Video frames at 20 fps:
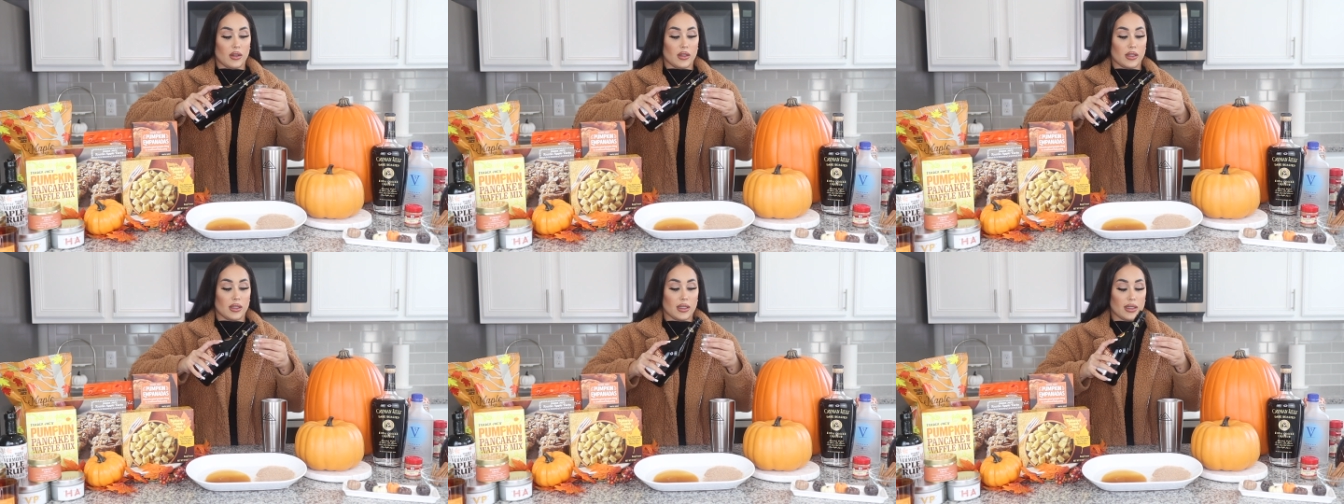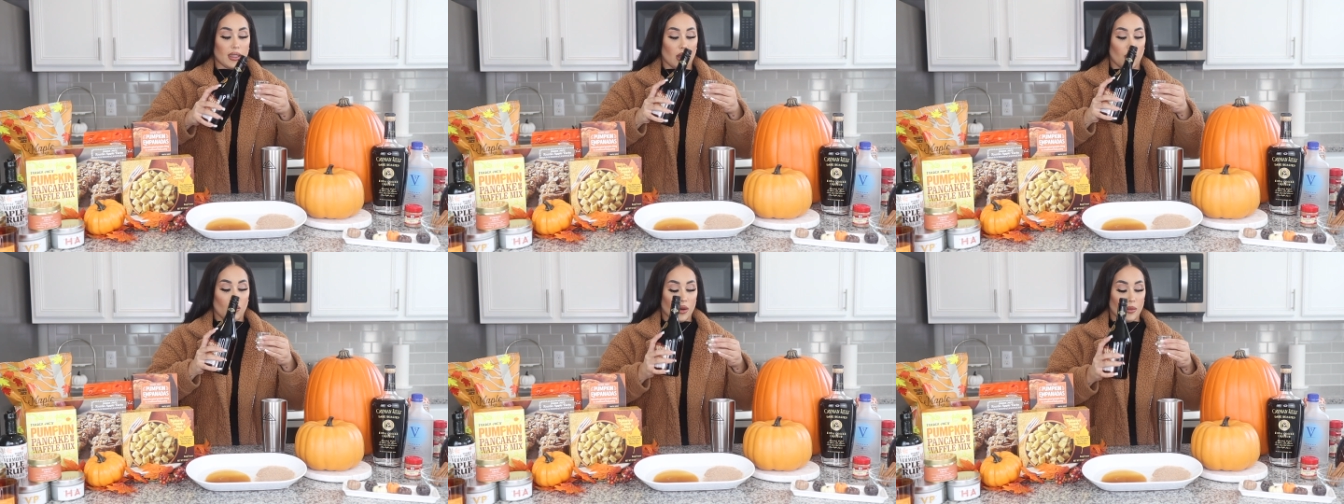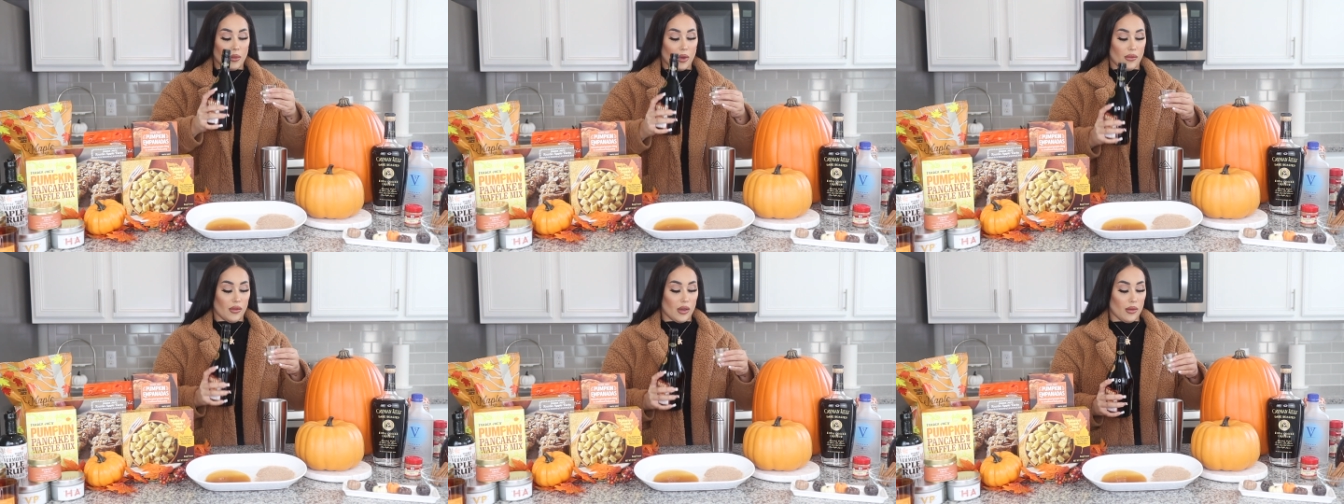This is like one
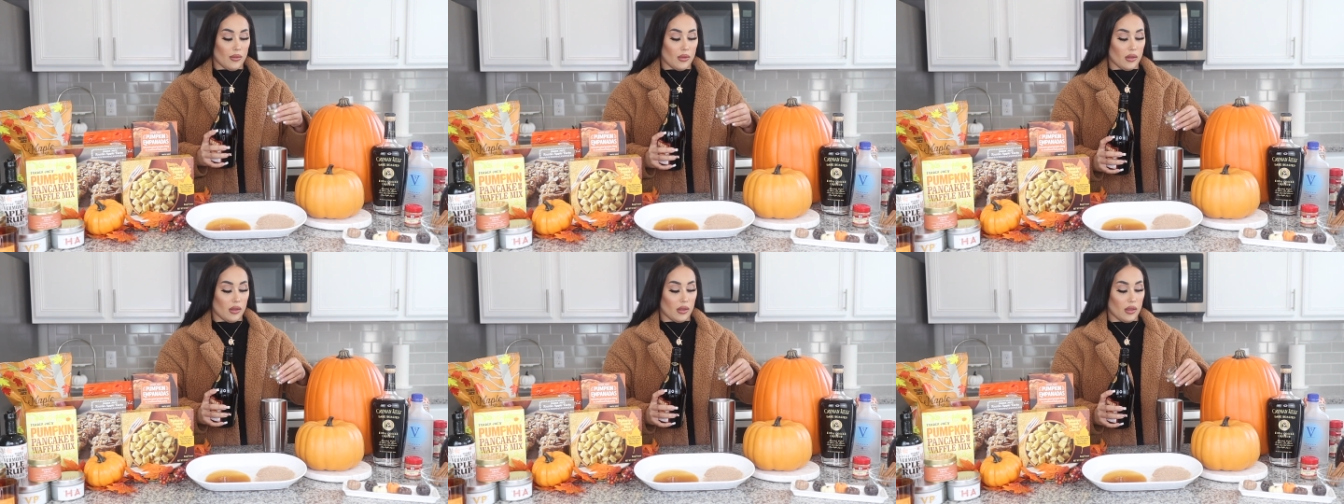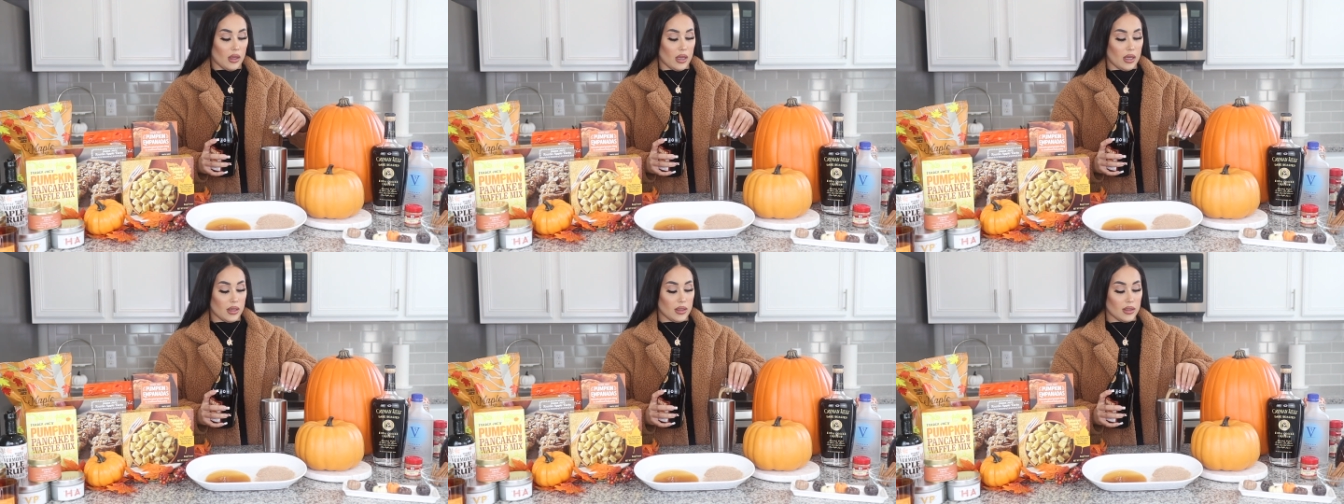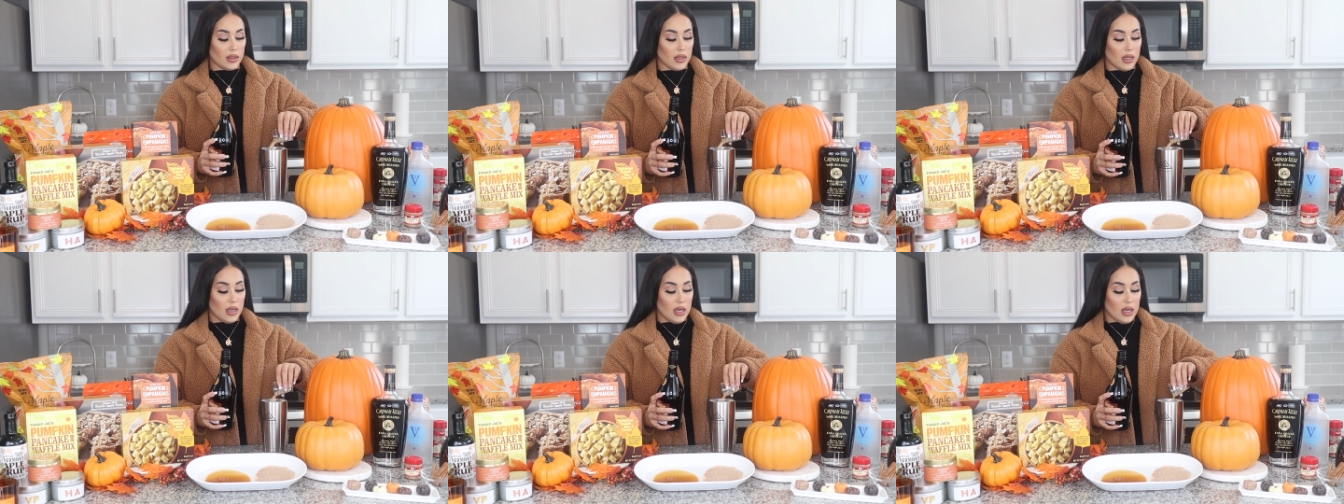of my favorite
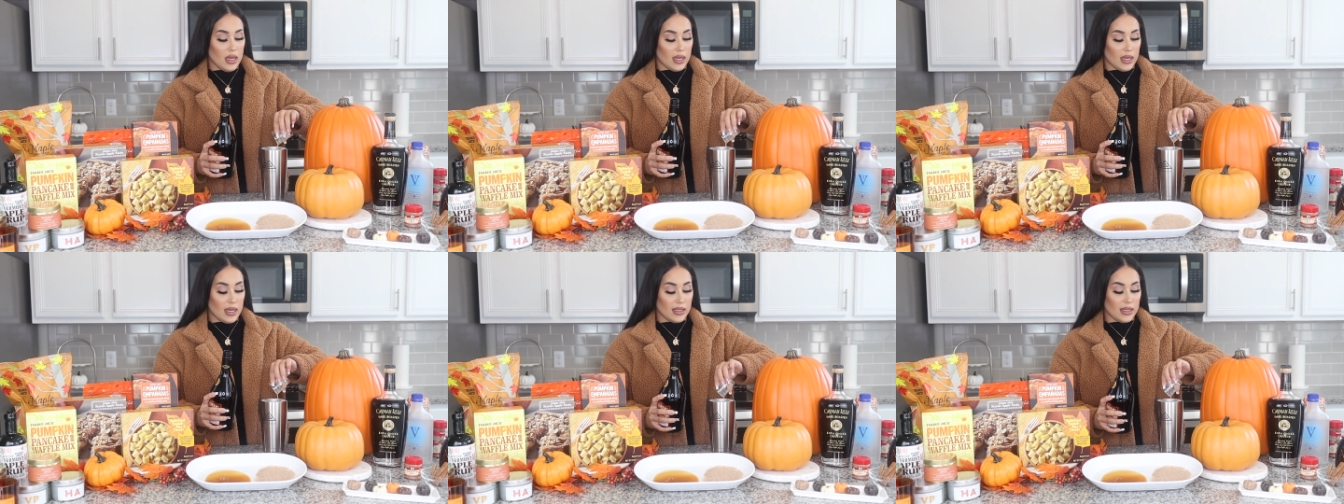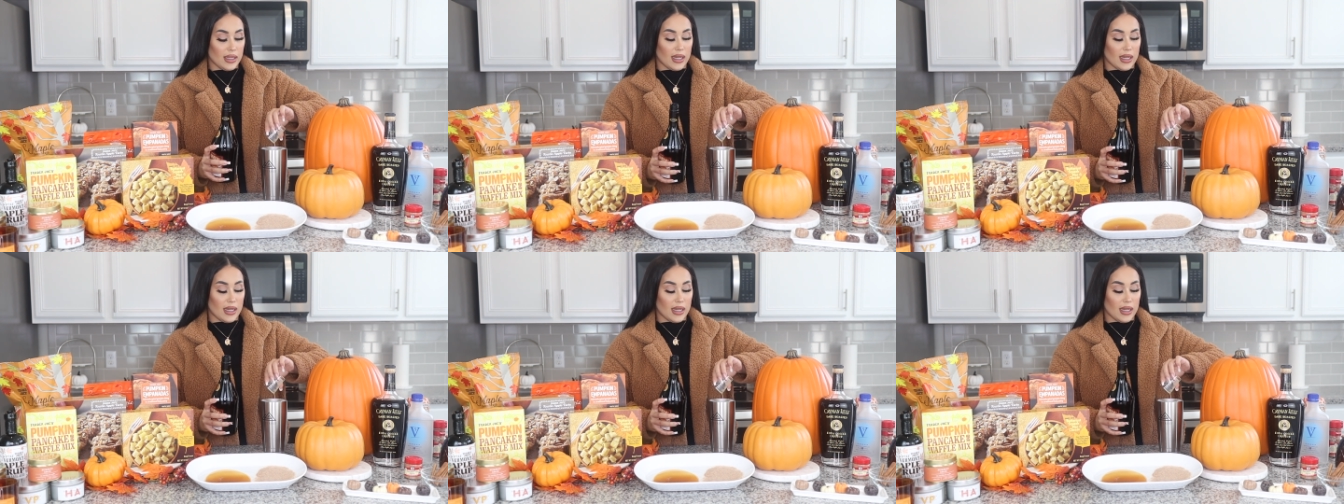things because